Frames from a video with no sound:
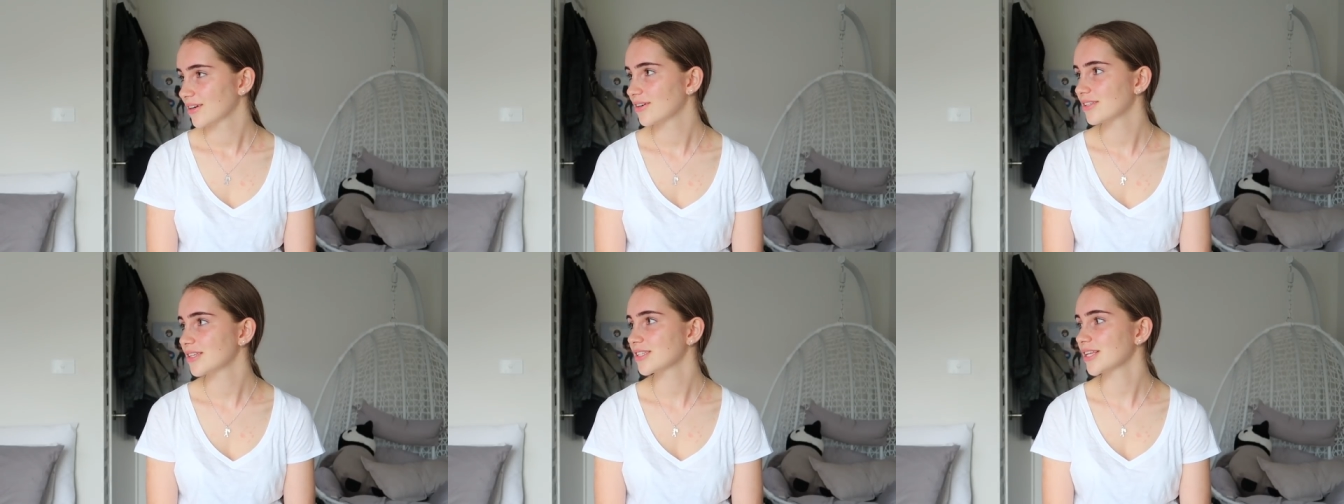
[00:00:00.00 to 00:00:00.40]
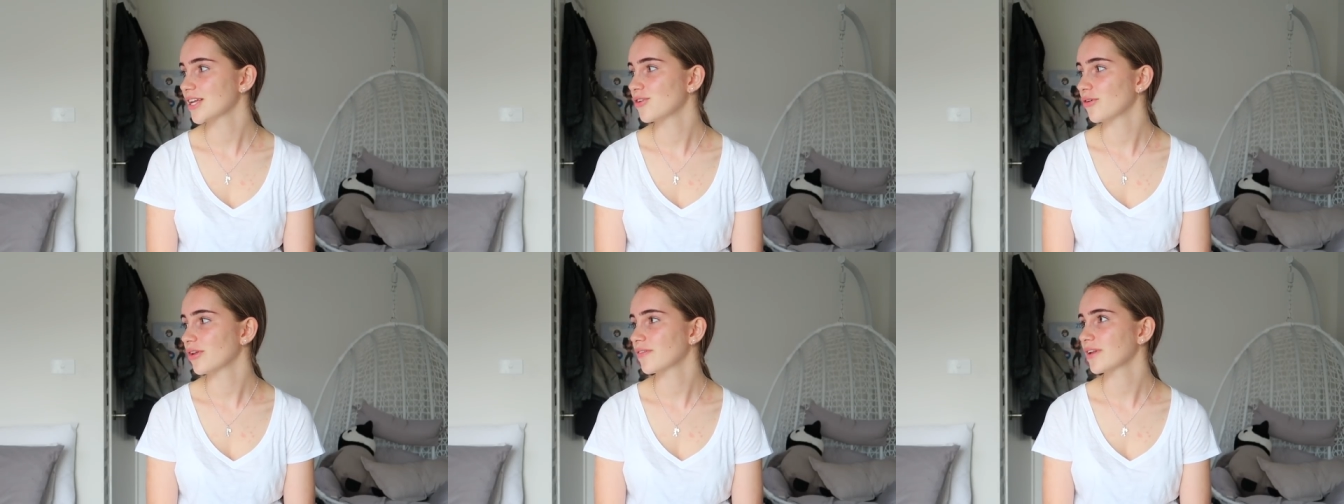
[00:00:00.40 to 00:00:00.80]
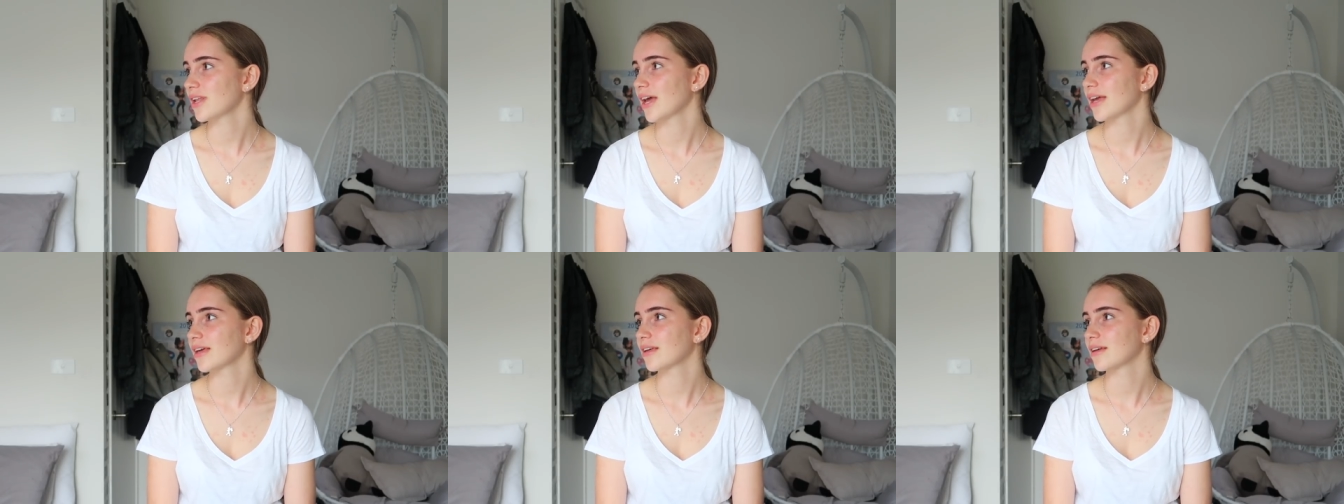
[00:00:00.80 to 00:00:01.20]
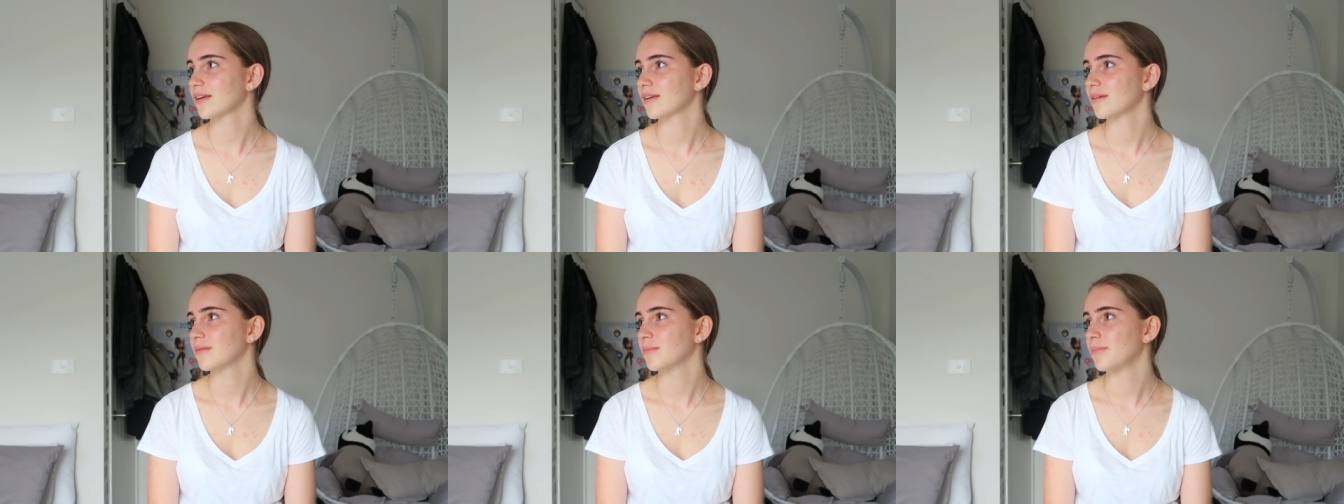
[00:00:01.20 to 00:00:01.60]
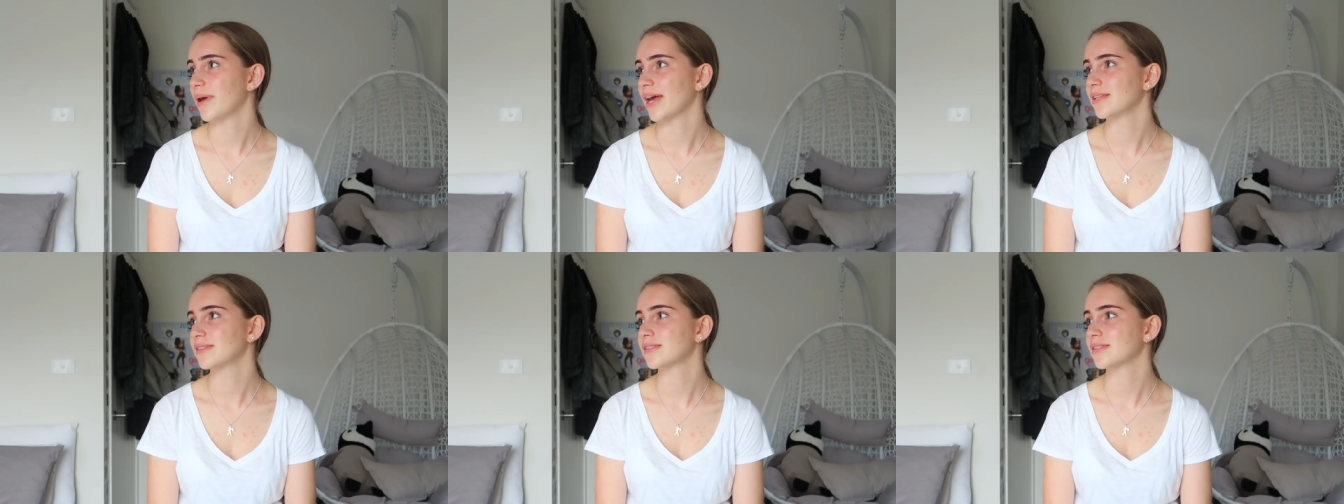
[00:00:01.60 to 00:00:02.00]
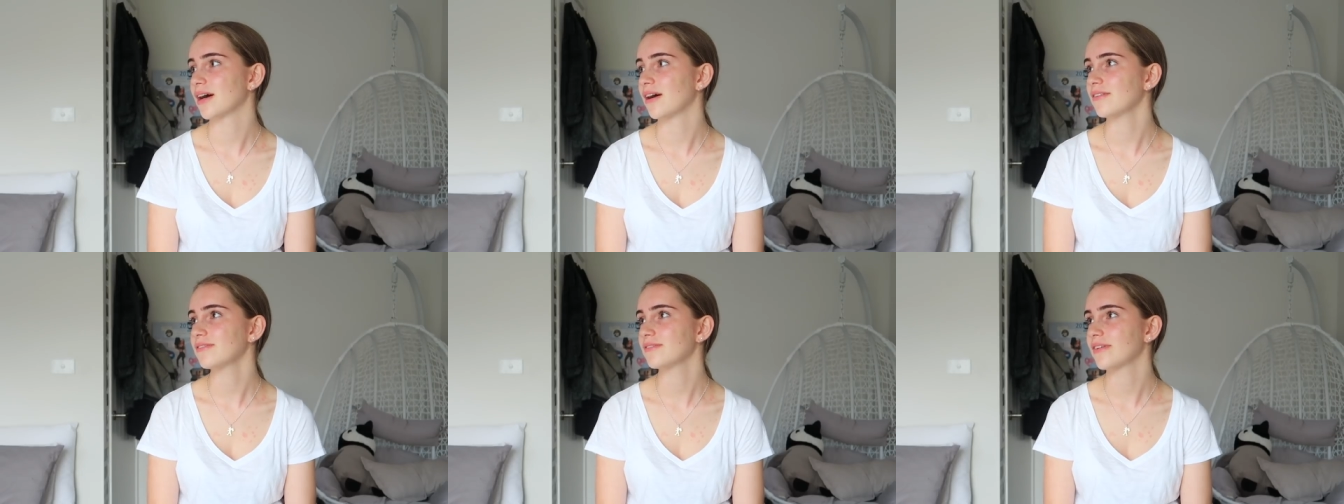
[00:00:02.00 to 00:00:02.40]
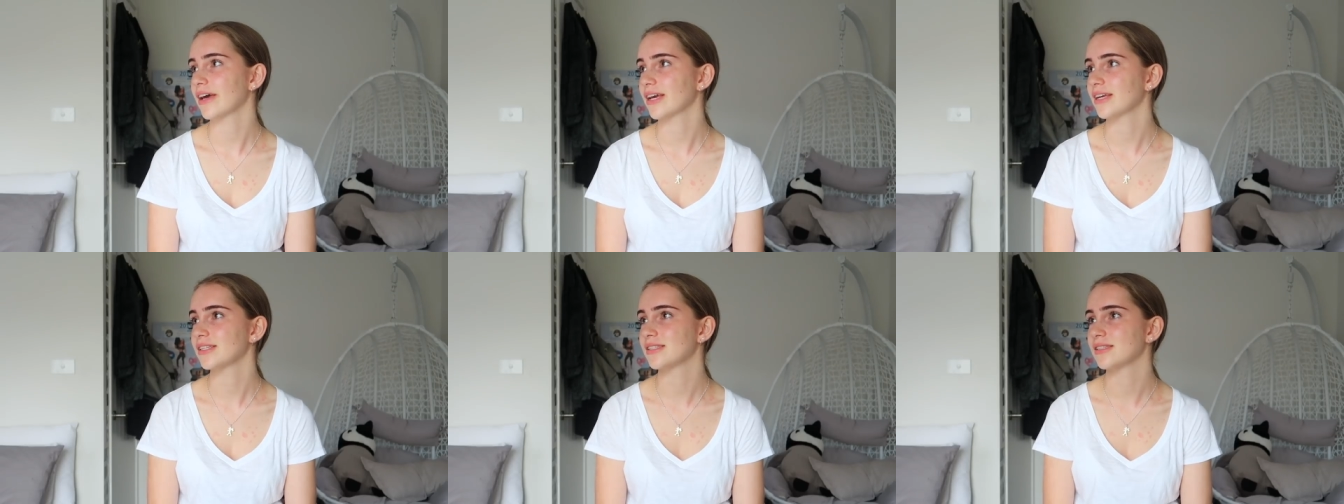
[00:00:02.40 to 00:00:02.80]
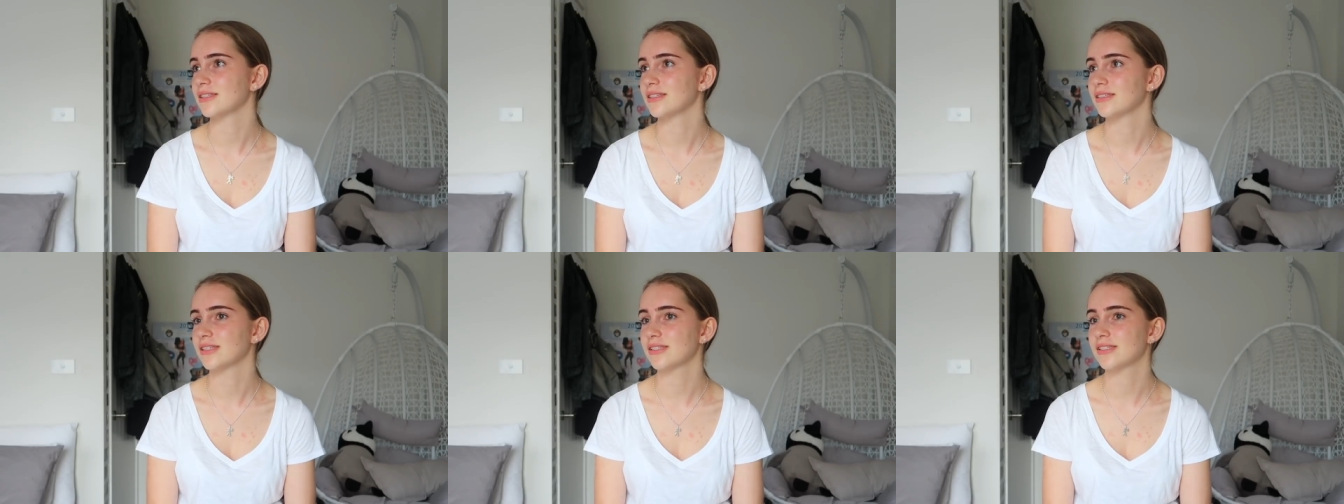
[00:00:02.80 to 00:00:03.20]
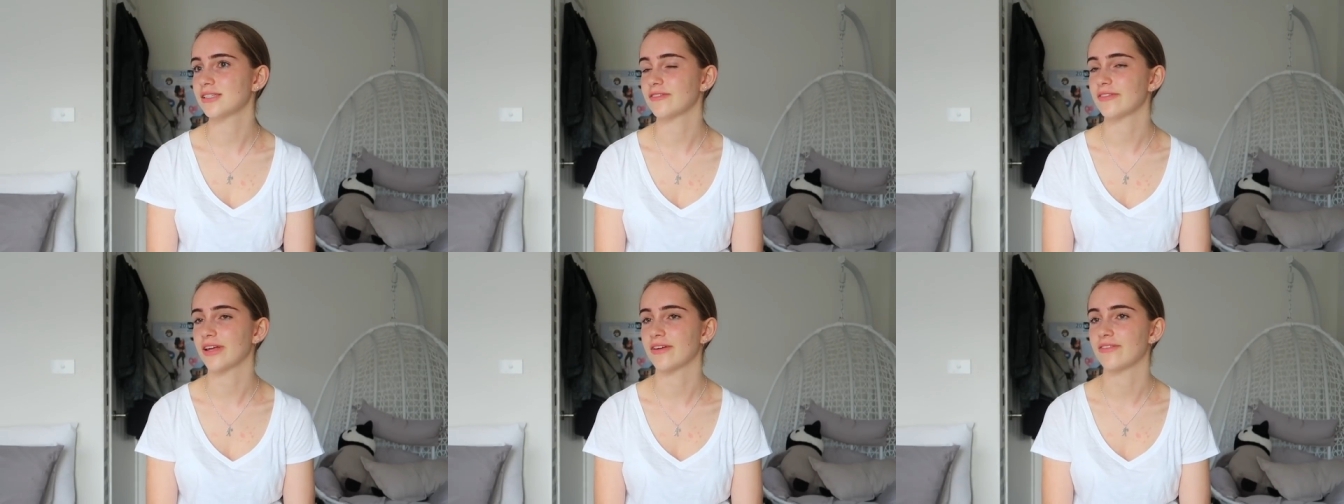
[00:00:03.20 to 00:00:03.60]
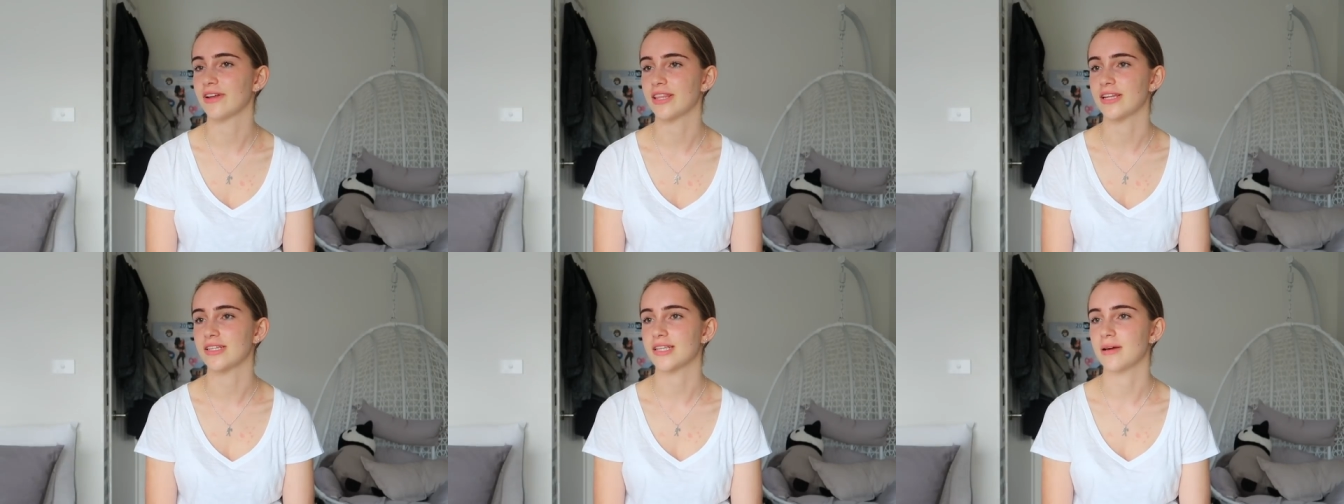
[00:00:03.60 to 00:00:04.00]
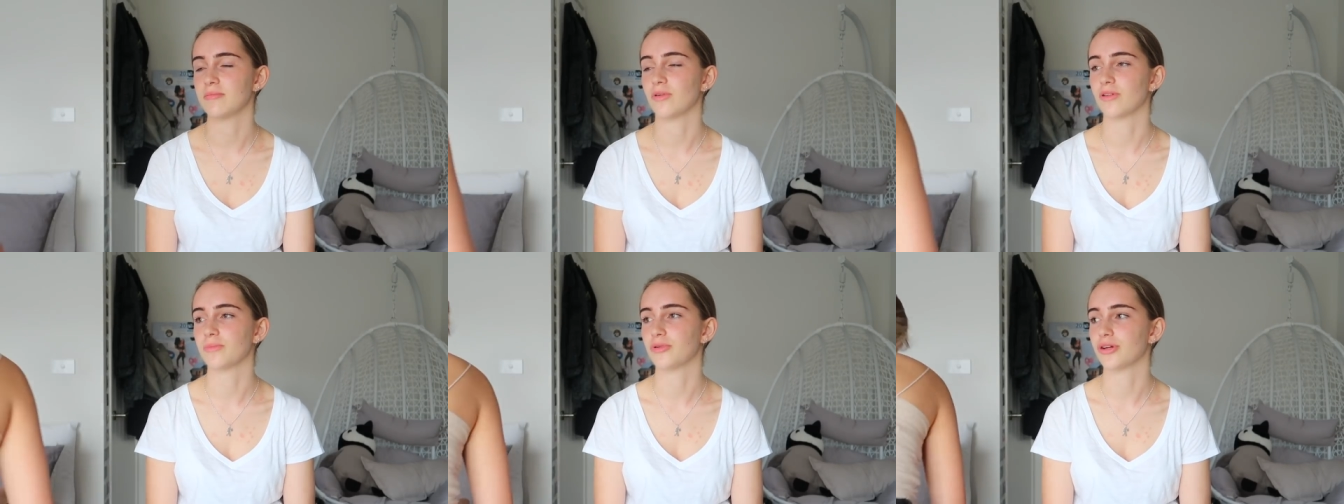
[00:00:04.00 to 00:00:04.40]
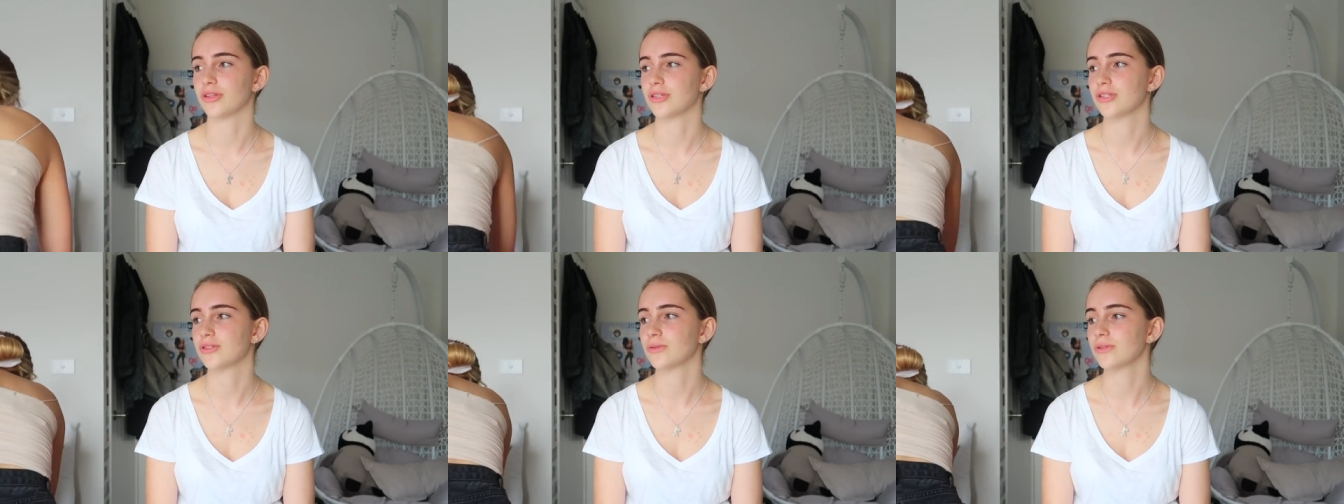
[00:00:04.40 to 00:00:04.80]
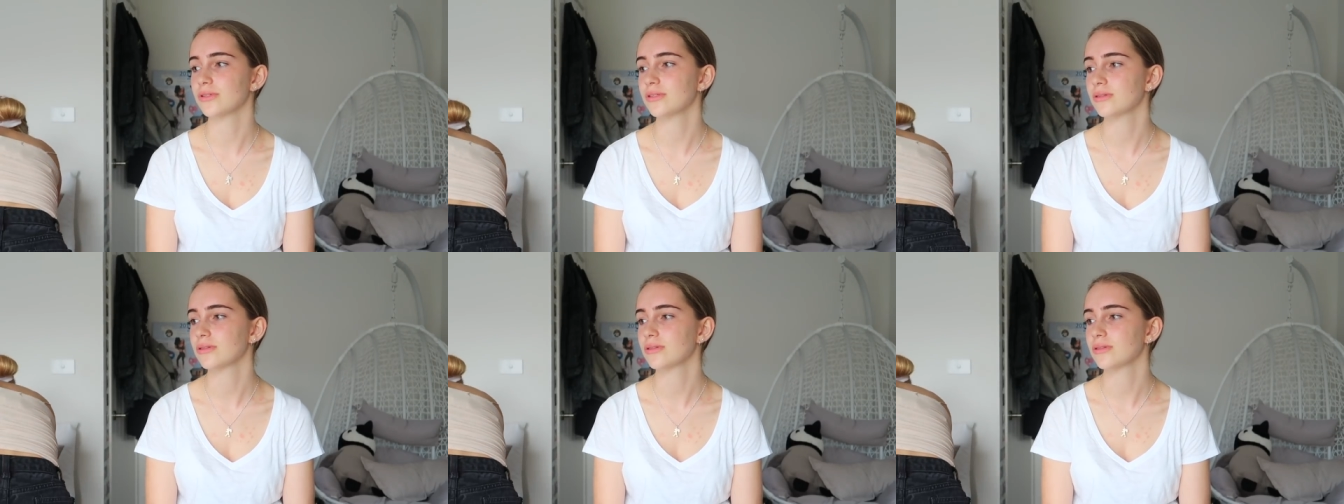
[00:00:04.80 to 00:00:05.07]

Because it's like not even like bad stuff, like it's the stuff that I feel like they just can't bother putting in stores.